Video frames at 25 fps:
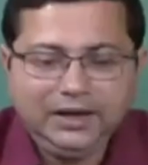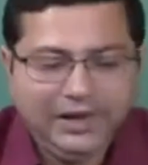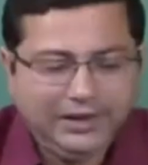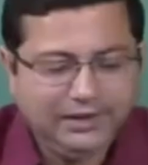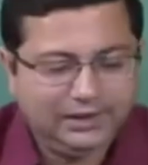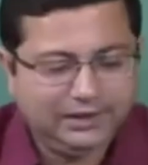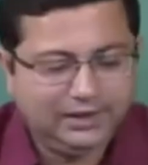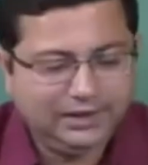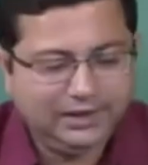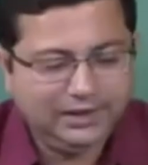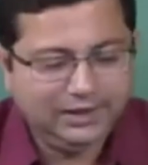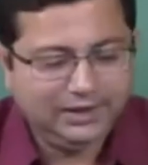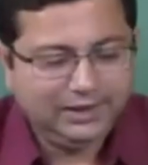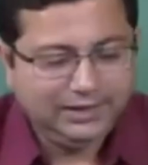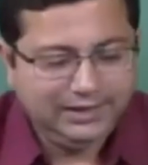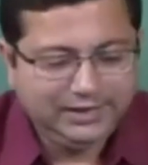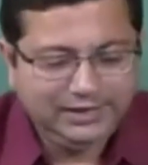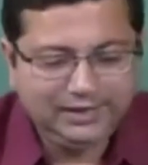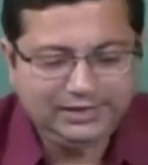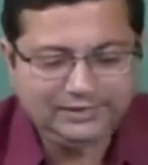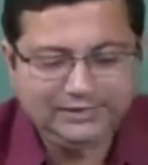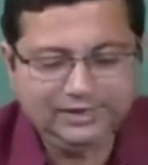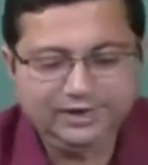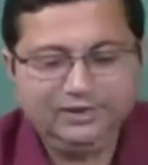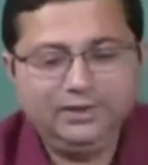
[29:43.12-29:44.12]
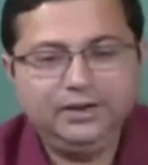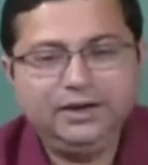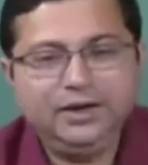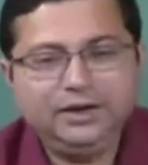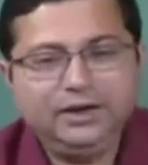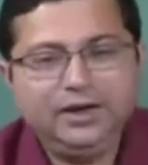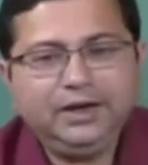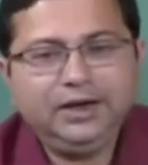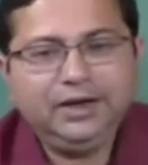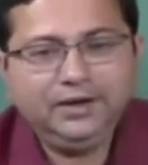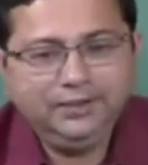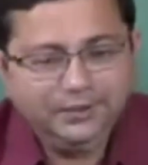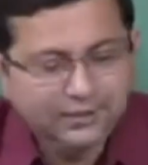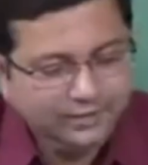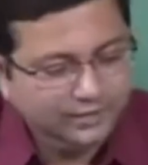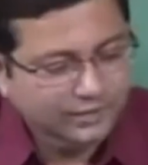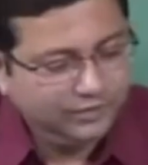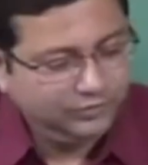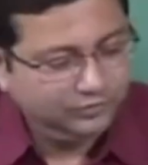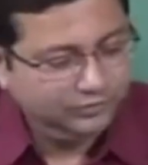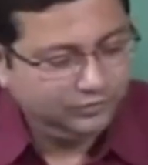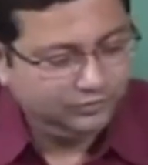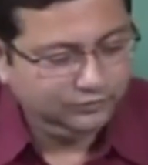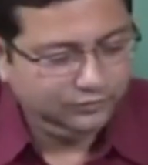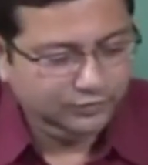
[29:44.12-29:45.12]
the net heat generated in
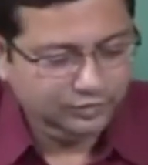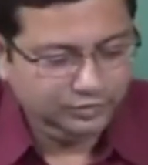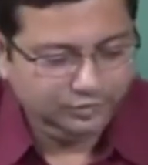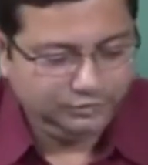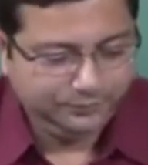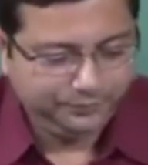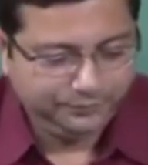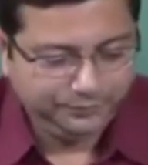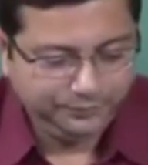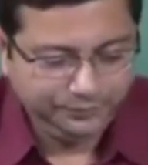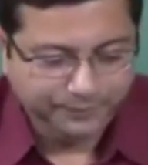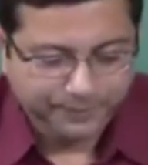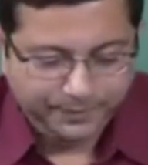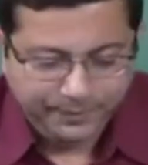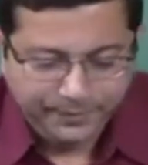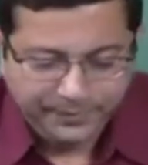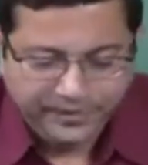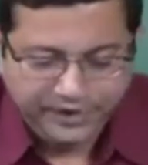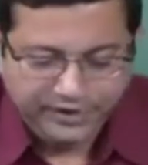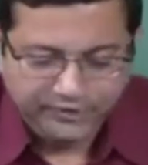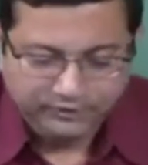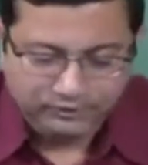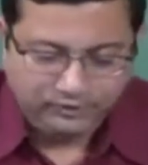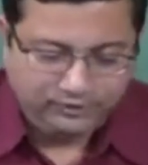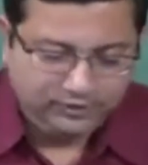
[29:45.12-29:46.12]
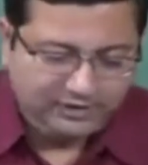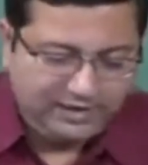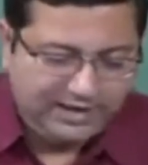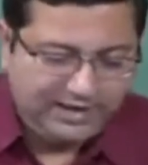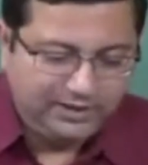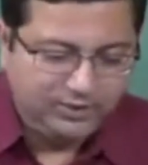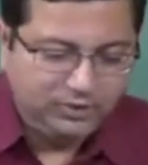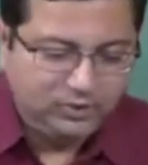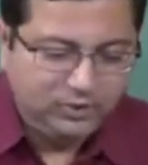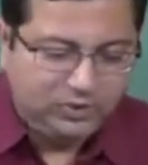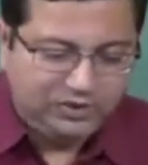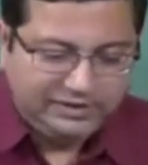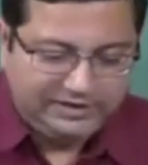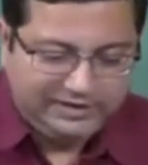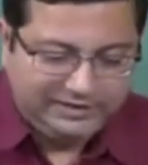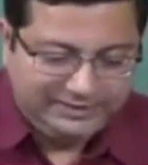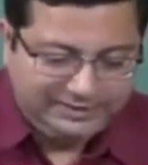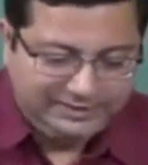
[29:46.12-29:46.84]
the control volume. So, now